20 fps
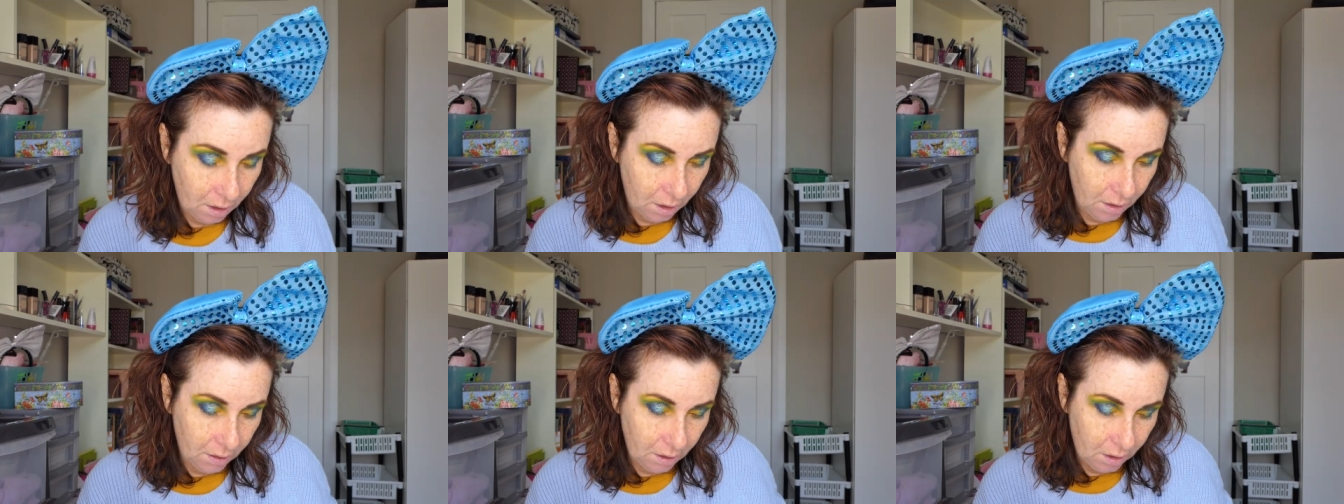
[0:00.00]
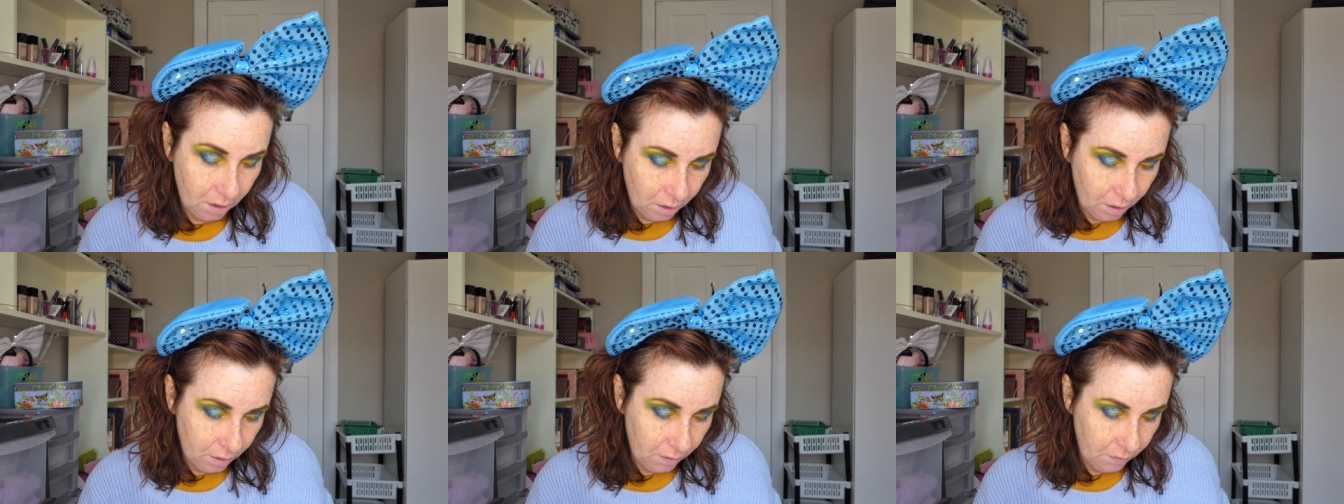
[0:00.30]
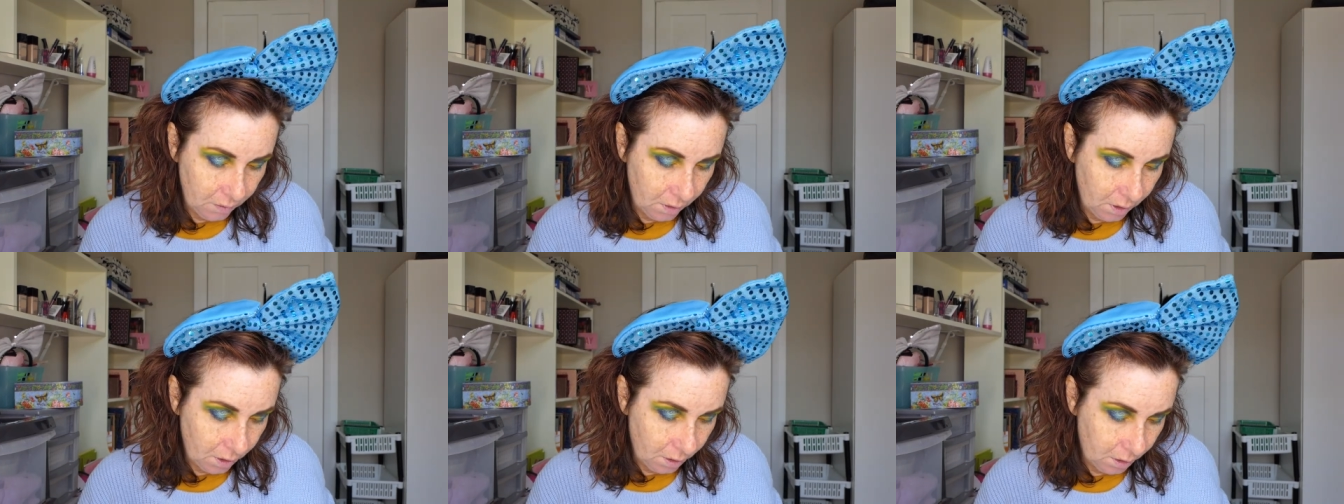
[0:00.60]
And then
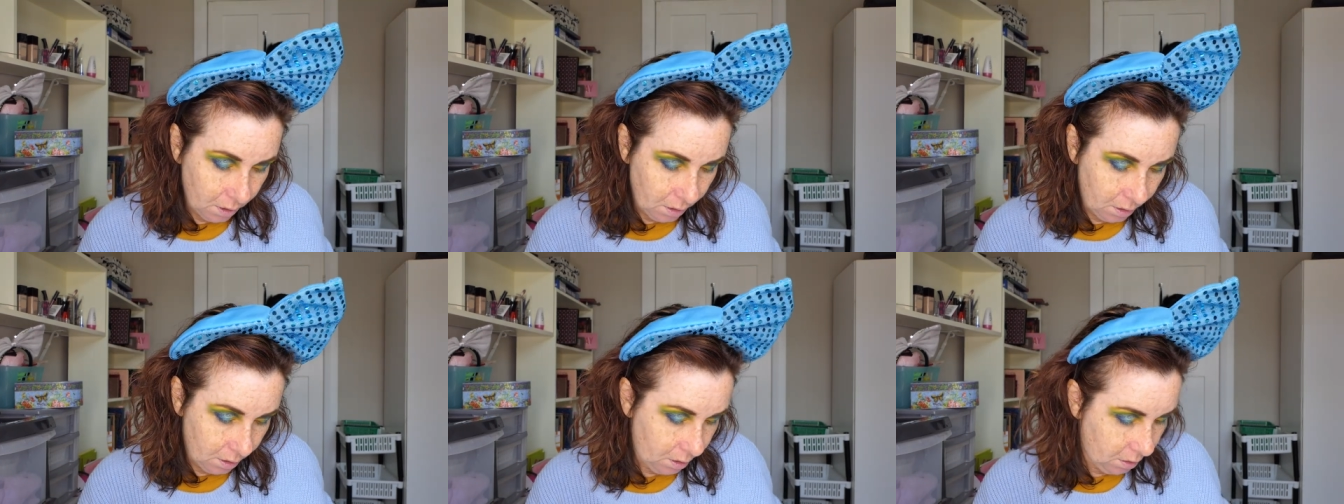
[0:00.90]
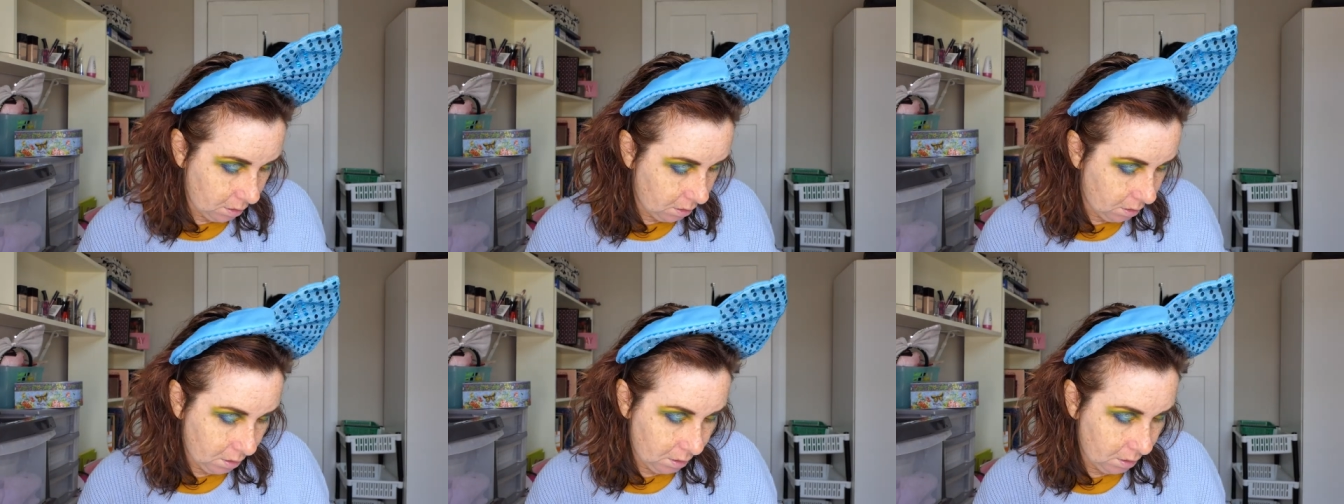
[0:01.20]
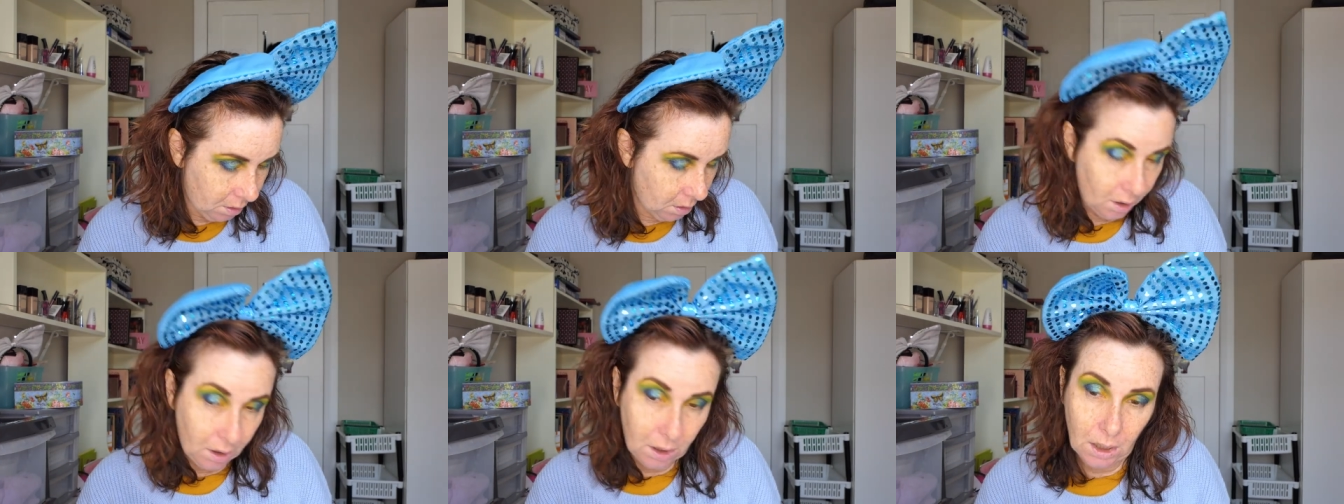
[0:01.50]
over
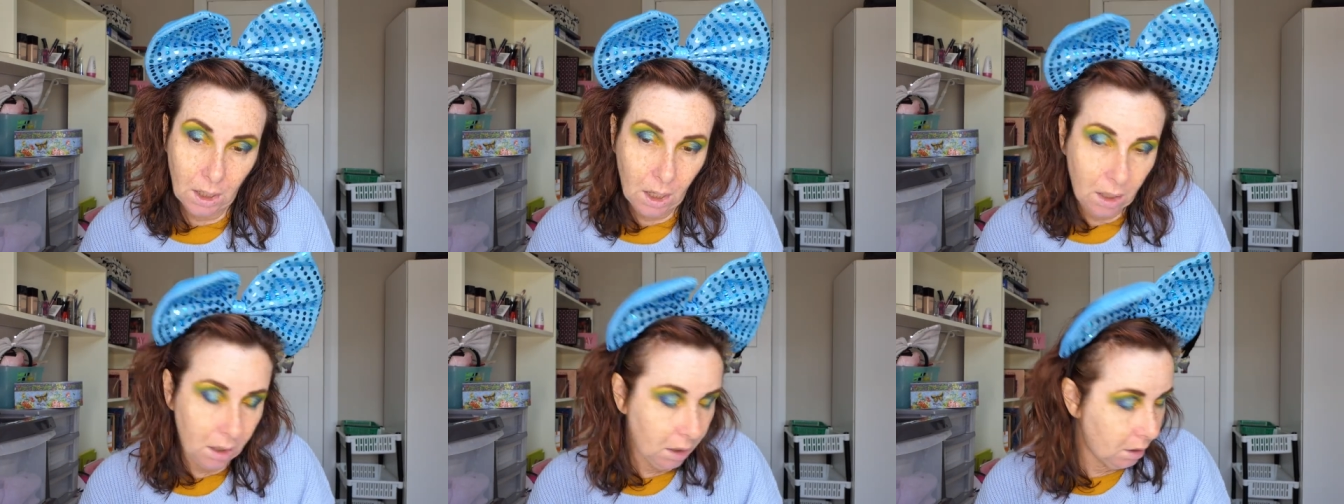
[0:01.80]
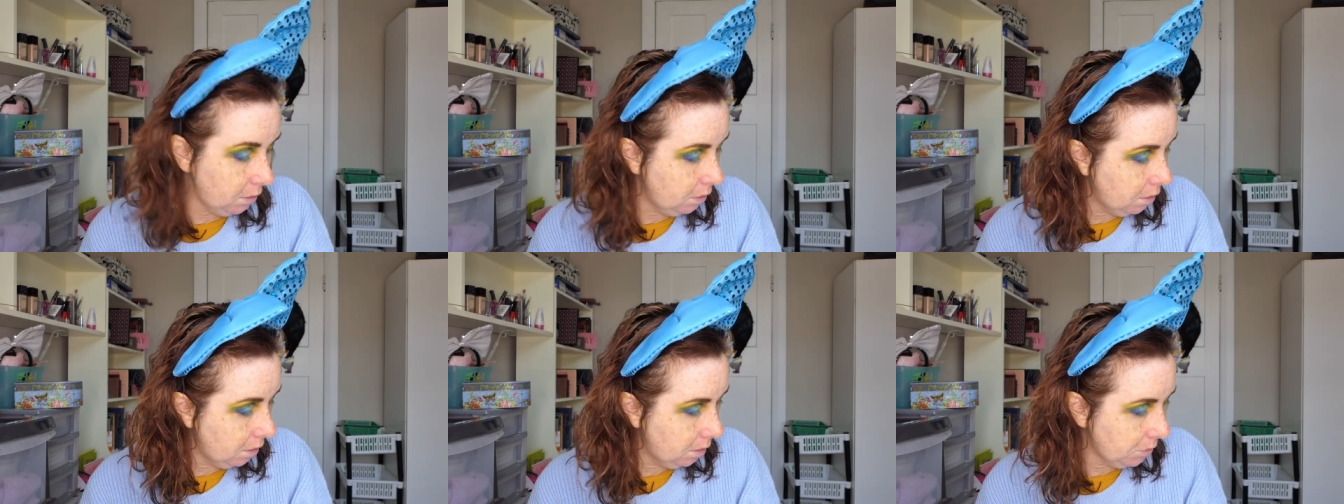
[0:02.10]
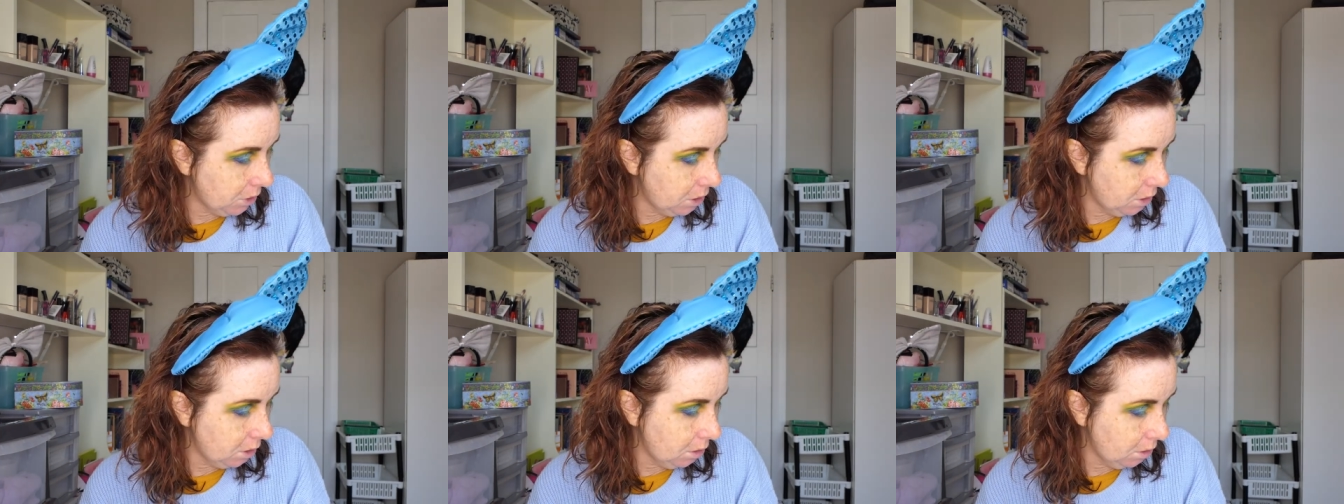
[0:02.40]
the yellow, I'm
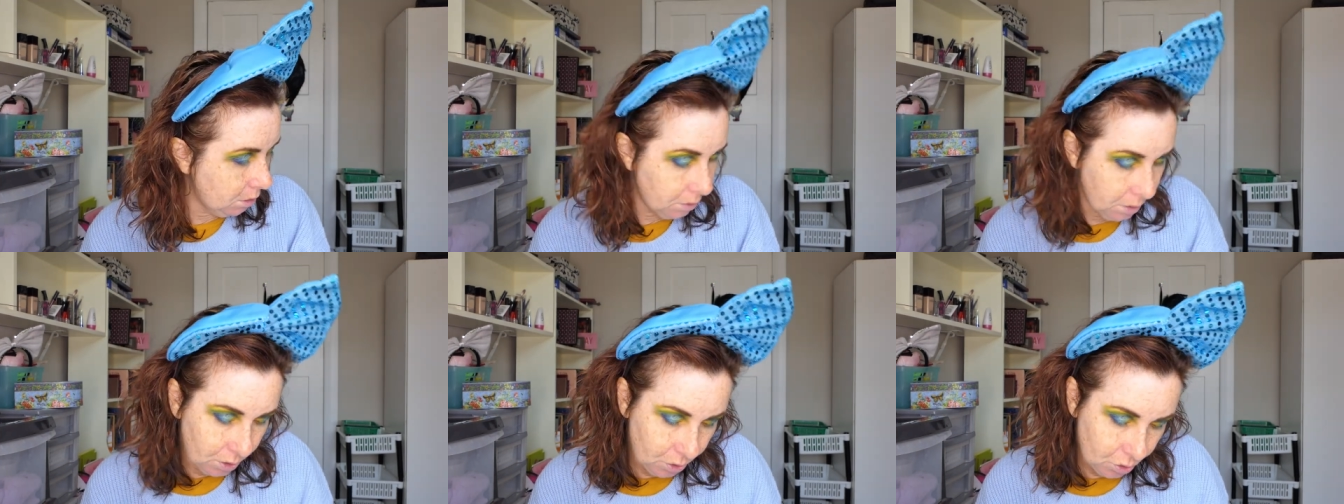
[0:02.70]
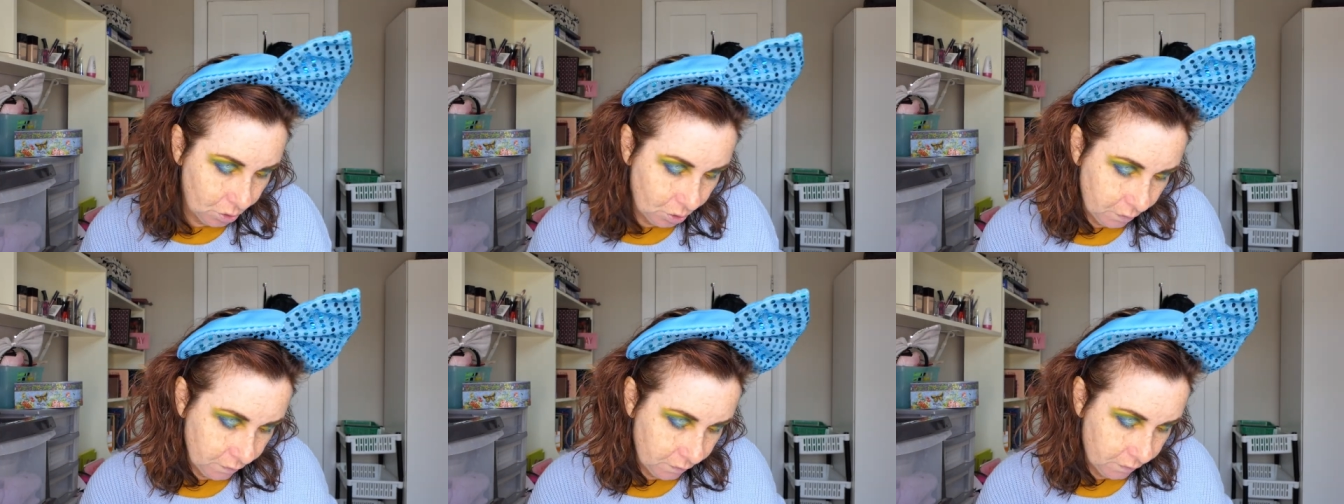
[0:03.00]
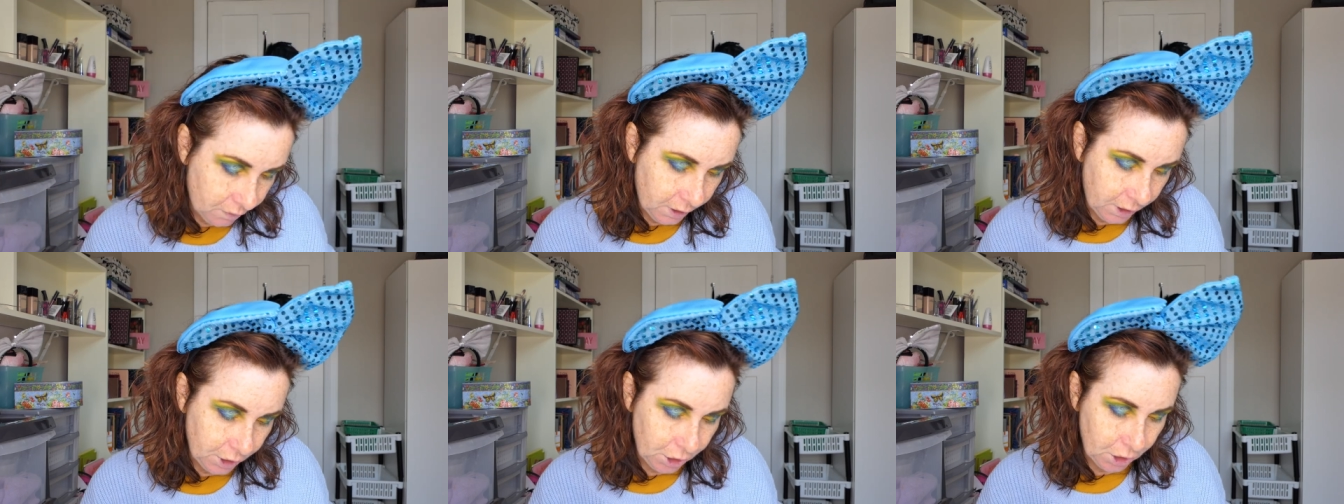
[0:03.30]
going to go into
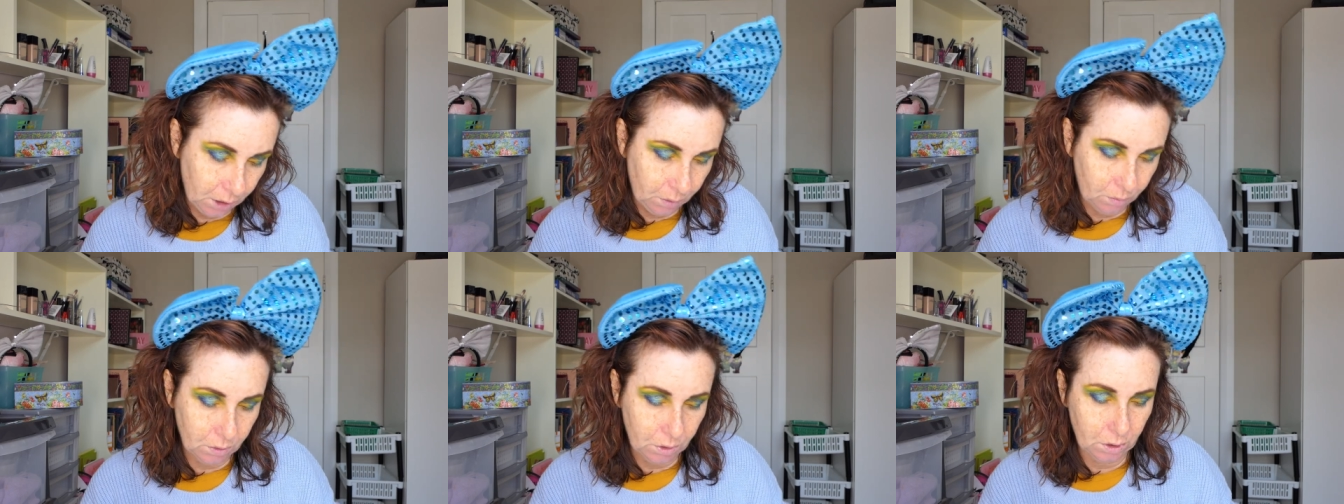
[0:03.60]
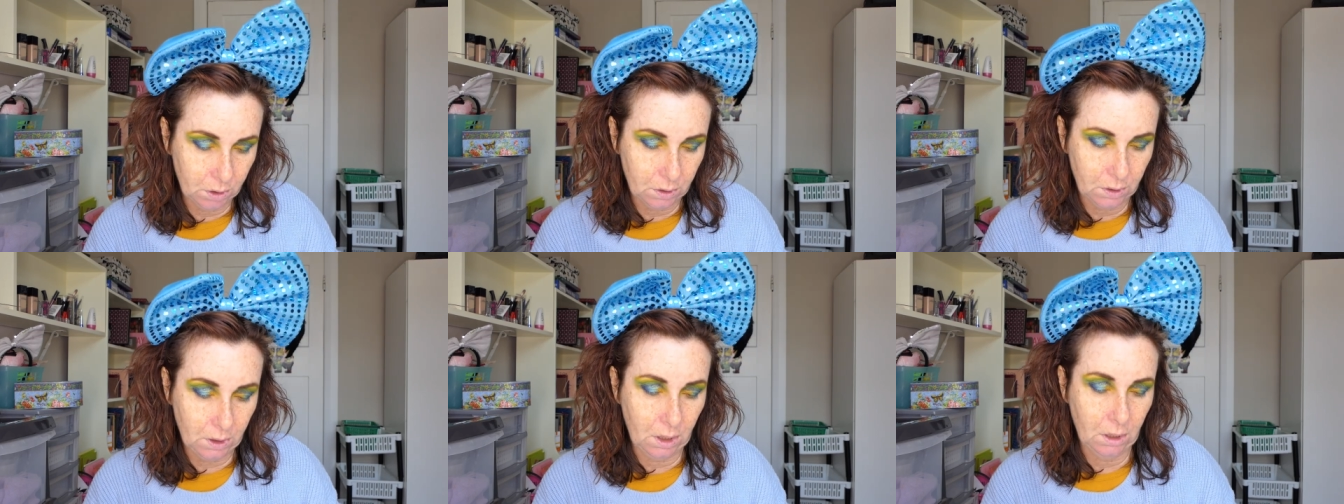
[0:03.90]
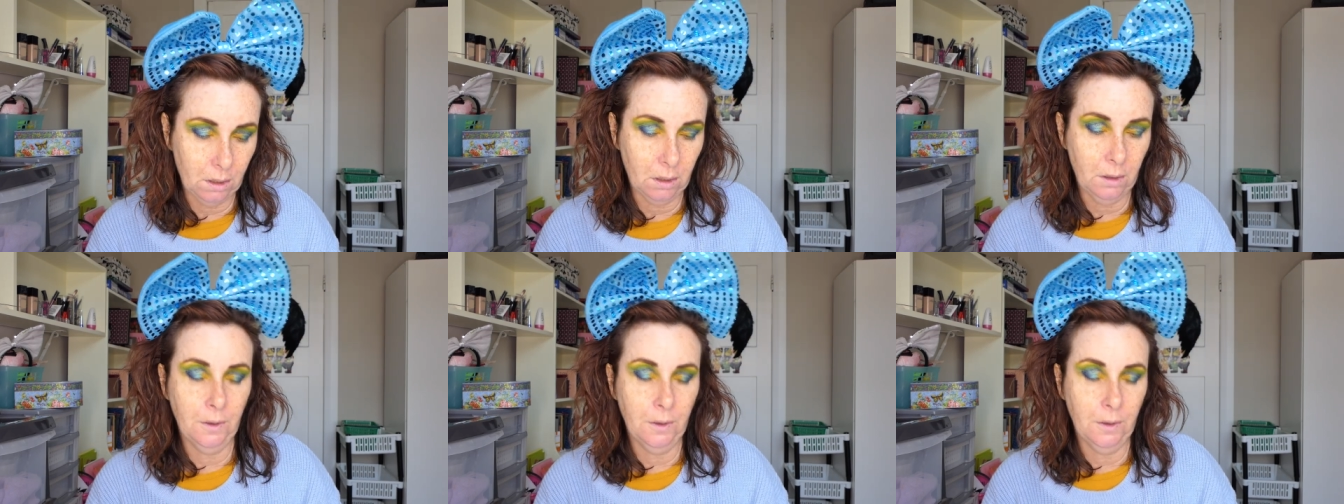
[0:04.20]
flashing, which is that